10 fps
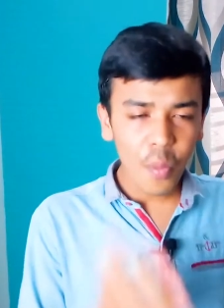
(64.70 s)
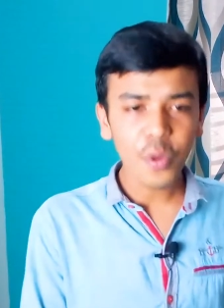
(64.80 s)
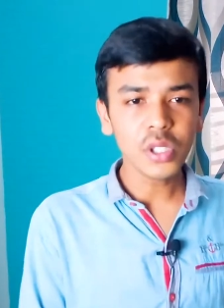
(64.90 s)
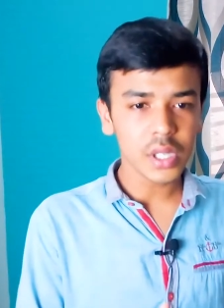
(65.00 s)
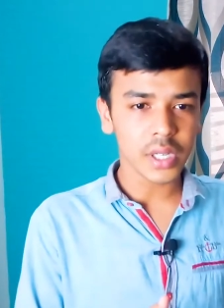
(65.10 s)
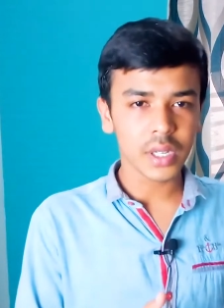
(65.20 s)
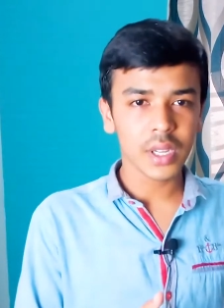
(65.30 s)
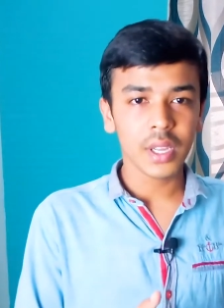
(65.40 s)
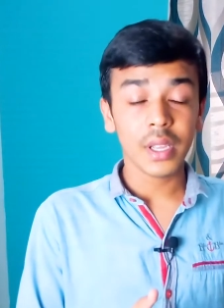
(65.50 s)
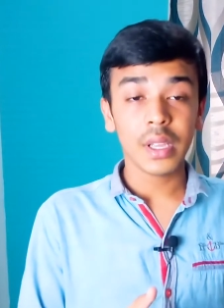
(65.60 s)
opposite.
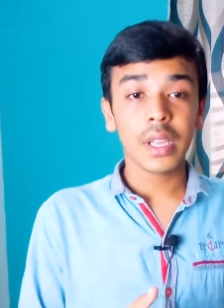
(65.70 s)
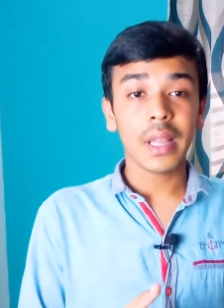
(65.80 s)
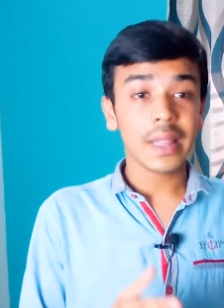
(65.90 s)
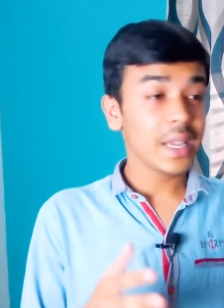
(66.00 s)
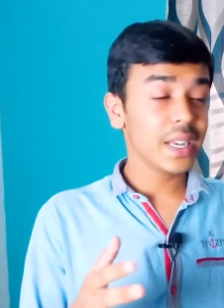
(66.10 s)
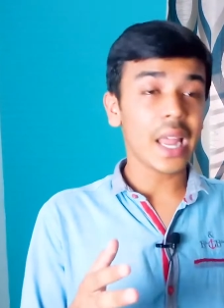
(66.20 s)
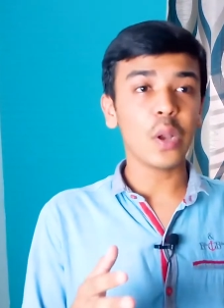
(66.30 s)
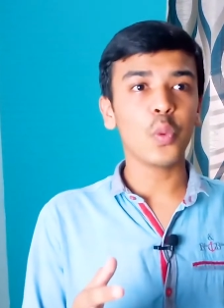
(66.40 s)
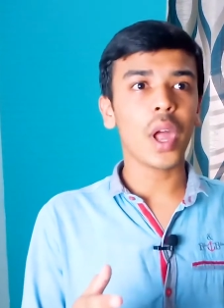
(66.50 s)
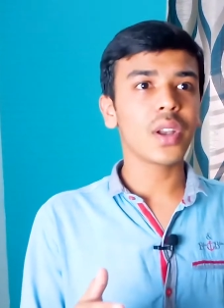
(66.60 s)
They
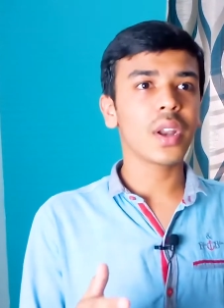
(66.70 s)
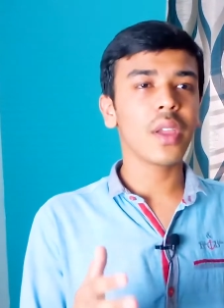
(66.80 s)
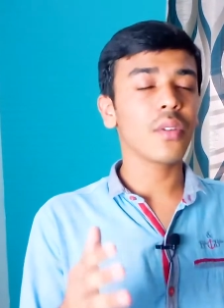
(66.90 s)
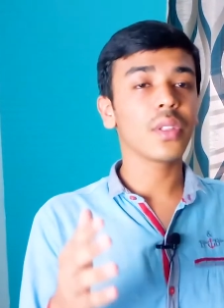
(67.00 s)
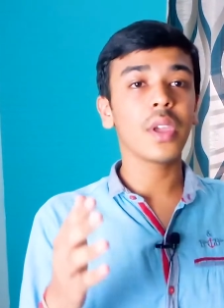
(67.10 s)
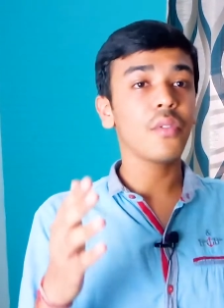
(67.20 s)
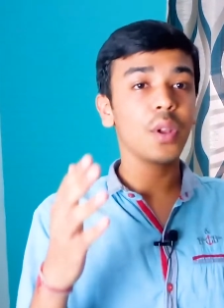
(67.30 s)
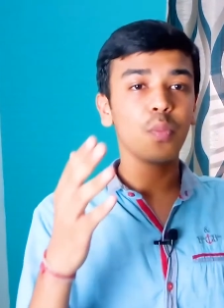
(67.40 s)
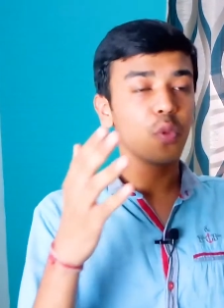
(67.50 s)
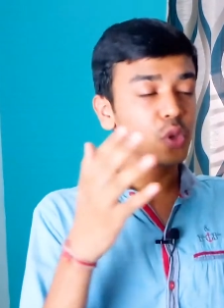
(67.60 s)
tell you that they
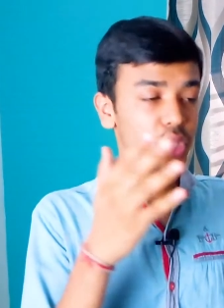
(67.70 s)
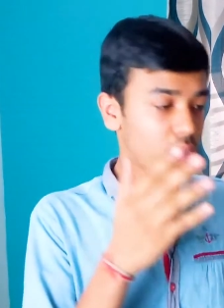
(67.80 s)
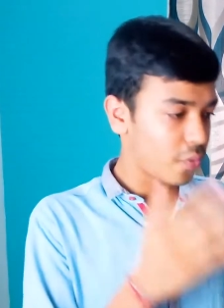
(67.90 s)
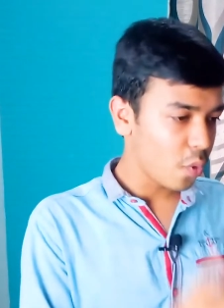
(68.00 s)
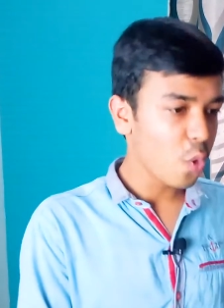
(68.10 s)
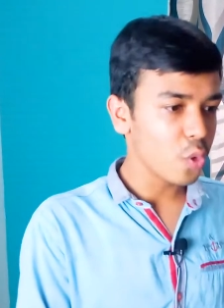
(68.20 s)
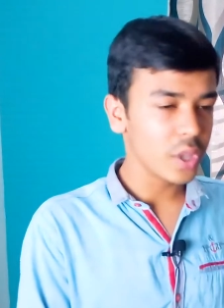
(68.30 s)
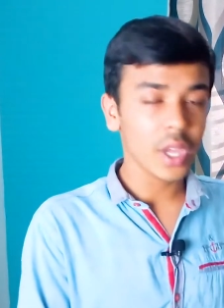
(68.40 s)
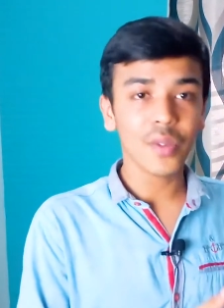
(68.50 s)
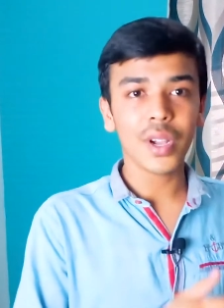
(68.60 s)
will boost your
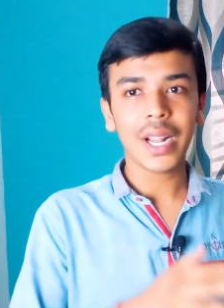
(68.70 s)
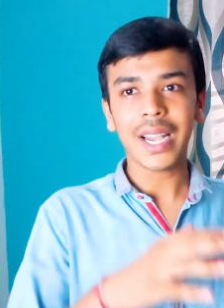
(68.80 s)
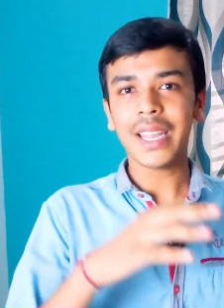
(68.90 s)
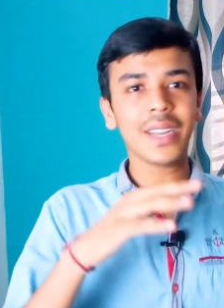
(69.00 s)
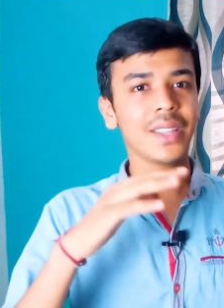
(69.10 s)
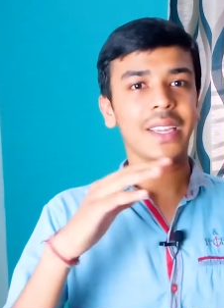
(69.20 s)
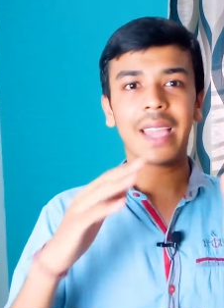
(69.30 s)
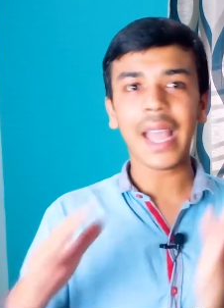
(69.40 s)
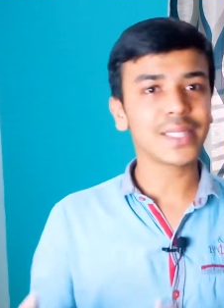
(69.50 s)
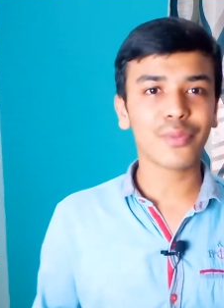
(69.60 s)
phone, they will clear the
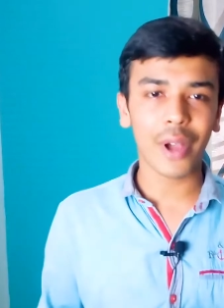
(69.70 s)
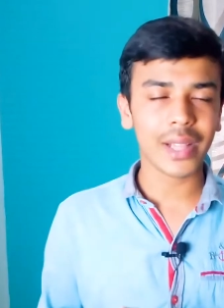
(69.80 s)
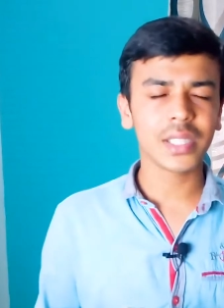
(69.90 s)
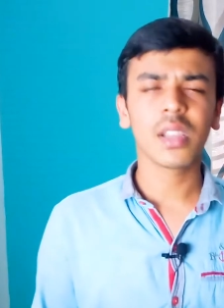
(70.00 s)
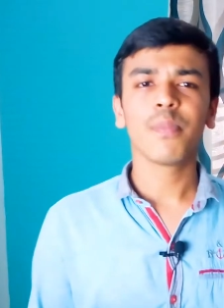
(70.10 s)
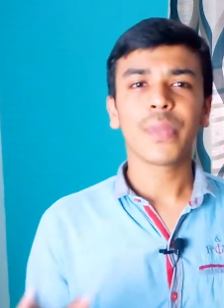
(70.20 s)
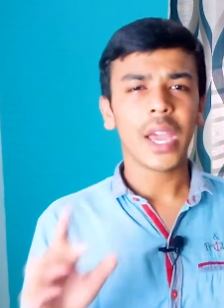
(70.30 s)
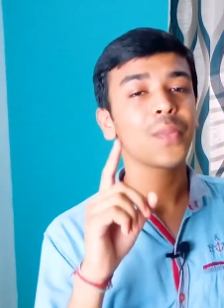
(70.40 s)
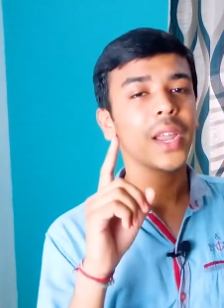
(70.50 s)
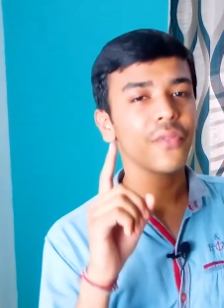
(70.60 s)
cache files,
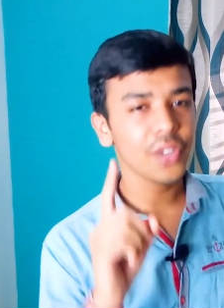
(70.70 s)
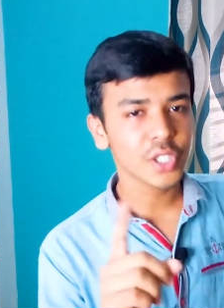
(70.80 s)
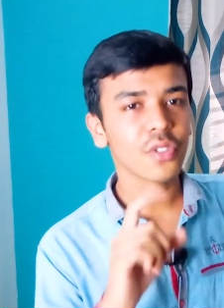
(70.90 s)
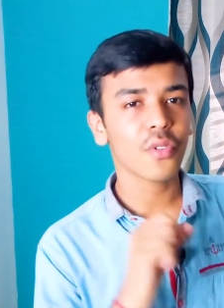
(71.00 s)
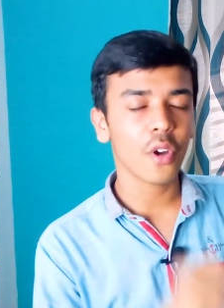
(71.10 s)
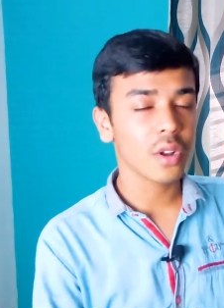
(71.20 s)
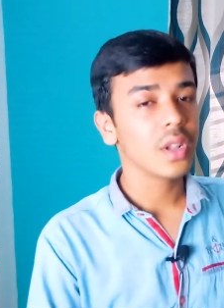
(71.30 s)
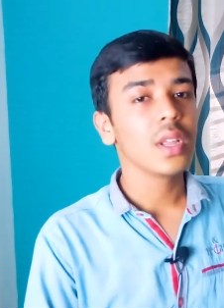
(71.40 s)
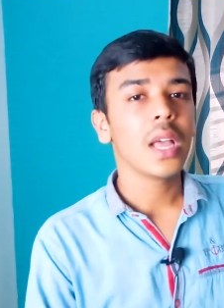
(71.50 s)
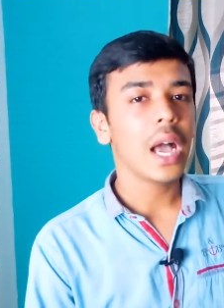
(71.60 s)
and first of
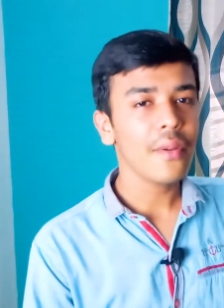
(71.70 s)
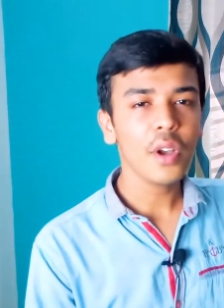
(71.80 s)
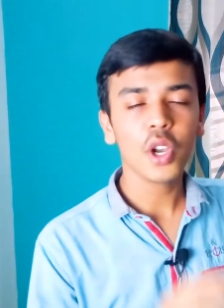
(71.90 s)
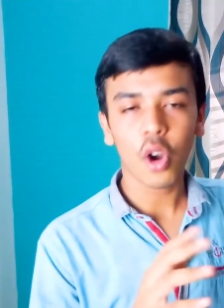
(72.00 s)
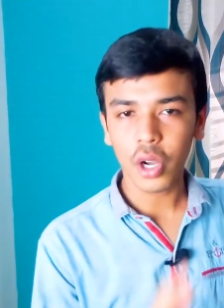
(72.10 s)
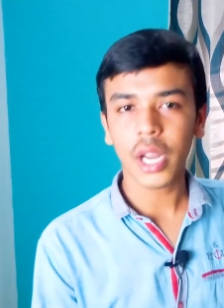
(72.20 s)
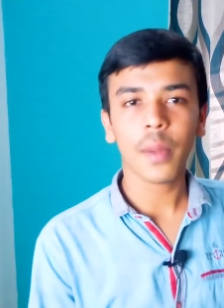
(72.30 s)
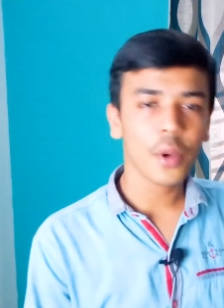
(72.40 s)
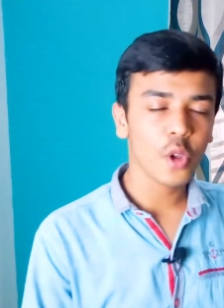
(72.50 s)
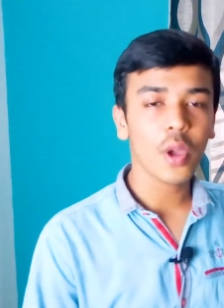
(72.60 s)
all, I will not
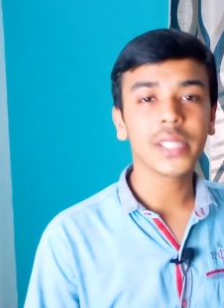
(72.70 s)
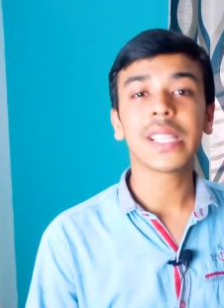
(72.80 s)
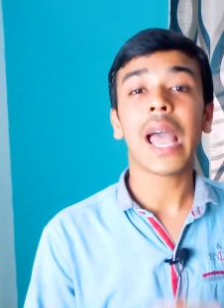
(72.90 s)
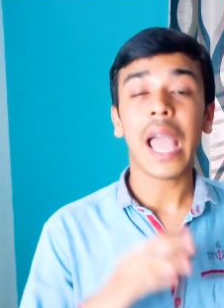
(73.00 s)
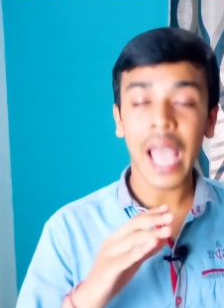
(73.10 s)
recommend you guys